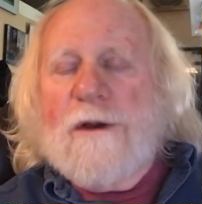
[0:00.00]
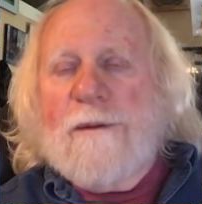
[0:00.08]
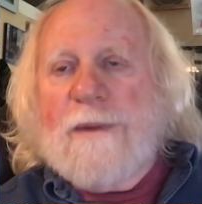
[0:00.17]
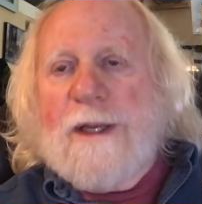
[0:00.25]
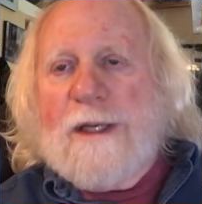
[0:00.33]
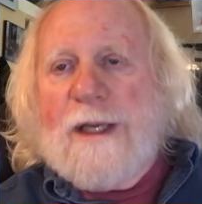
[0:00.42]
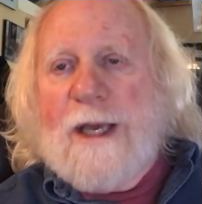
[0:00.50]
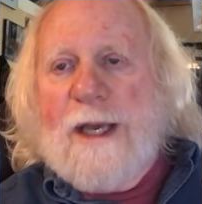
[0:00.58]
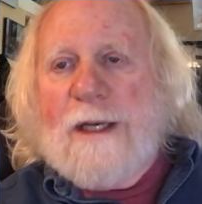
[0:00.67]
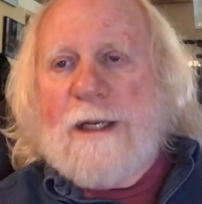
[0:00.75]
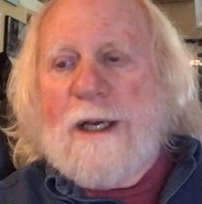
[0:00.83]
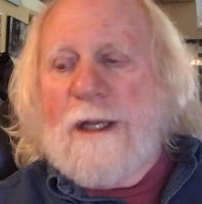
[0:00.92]
their
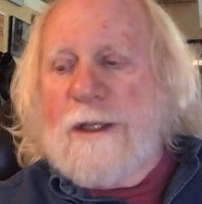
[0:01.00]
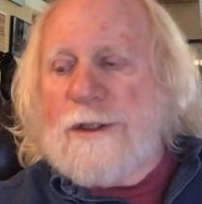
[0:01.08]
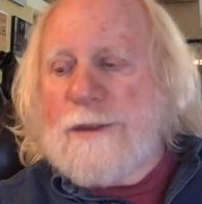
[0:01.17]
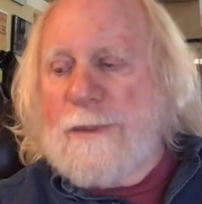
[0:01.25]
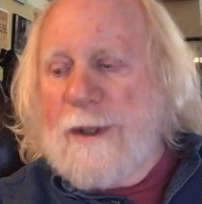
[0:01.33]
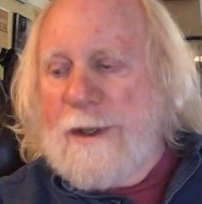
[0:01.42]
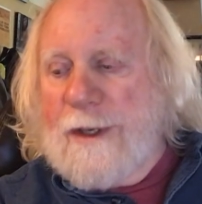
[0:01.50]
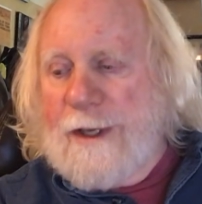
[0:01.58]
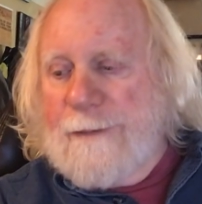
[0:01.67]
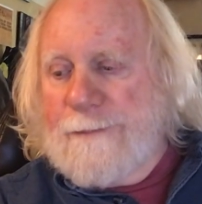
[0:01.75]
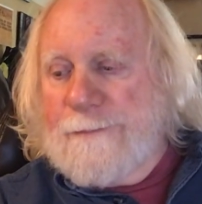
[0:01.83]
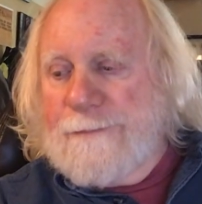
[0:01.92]
Medicaid
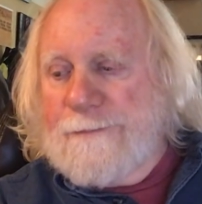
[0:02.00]
eligibility.